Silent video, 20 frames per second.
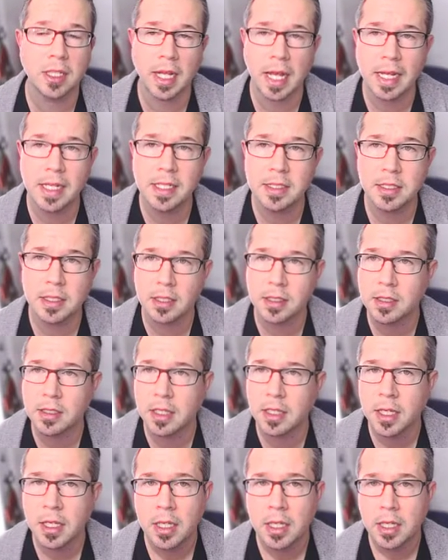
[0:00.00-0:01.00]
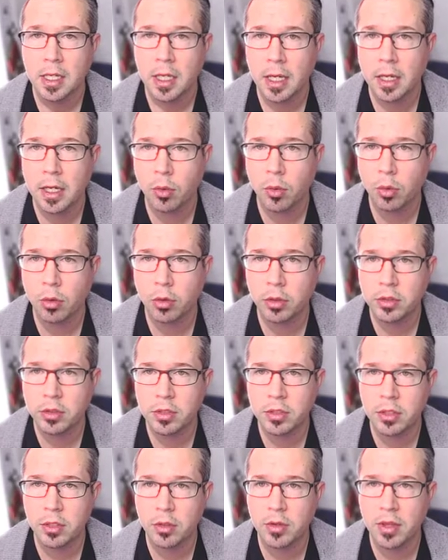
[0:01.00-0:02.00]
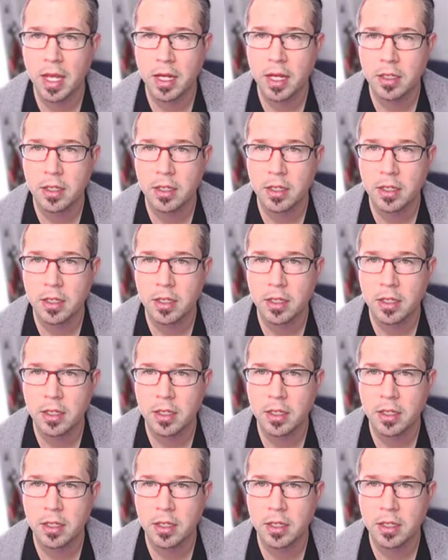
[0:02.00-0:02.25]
license. And in order to do that,